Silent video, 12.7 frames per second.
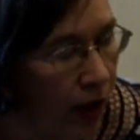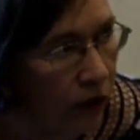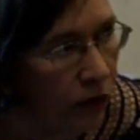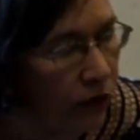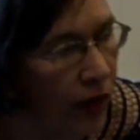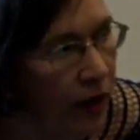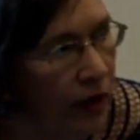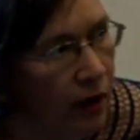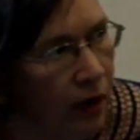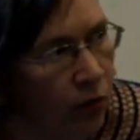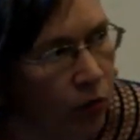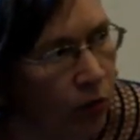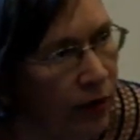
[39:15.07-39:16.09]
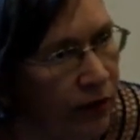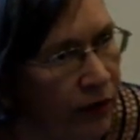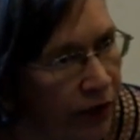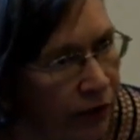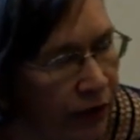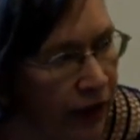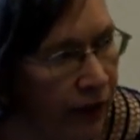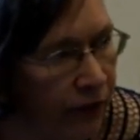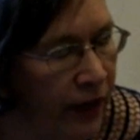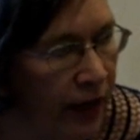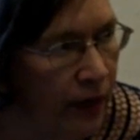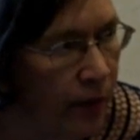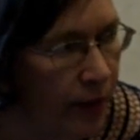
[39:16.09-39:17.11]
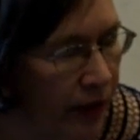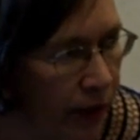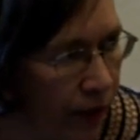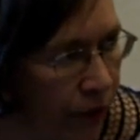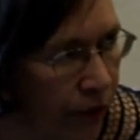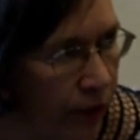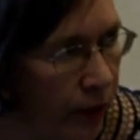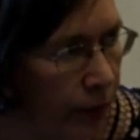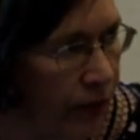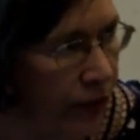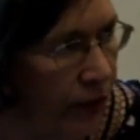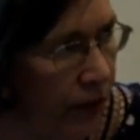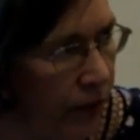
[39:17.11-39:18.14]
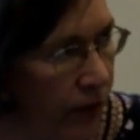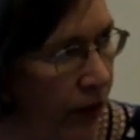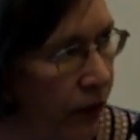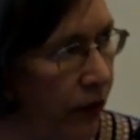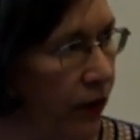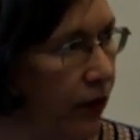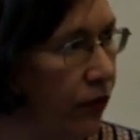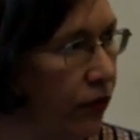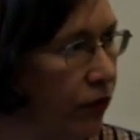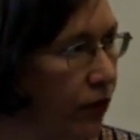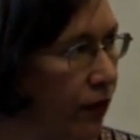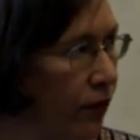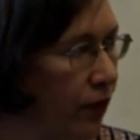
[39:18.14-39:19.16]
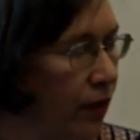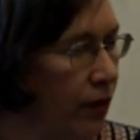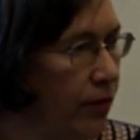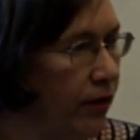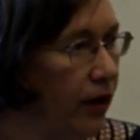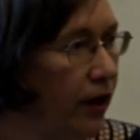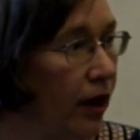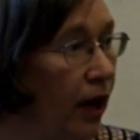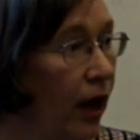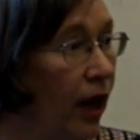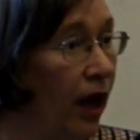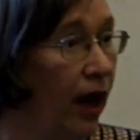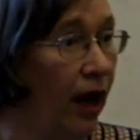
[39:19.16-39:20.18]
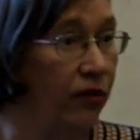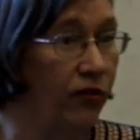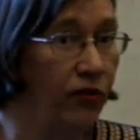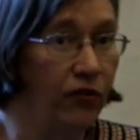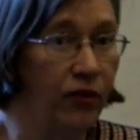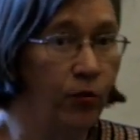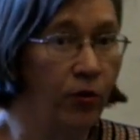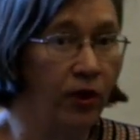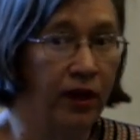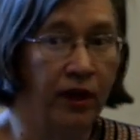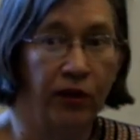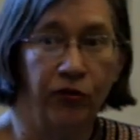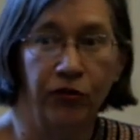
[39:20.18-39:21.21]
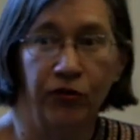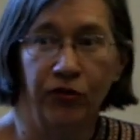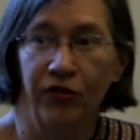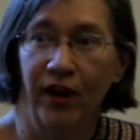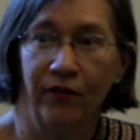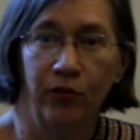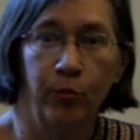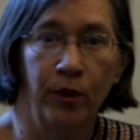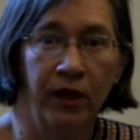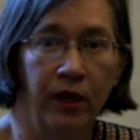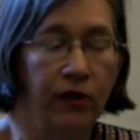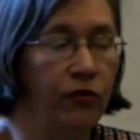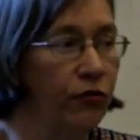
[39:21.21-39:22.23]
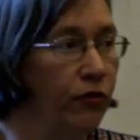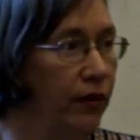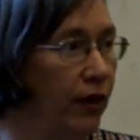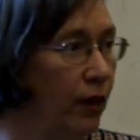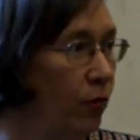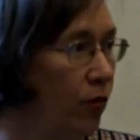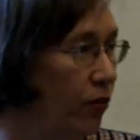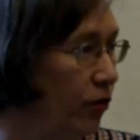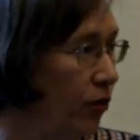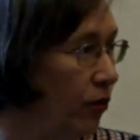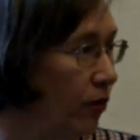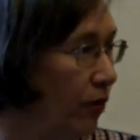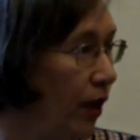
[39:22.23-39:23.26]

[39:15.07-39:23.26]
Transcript: said, well, we've never given anybody a 30% raise in the history of the company. And she said, well, I guess you'll just have to make history then, won't you?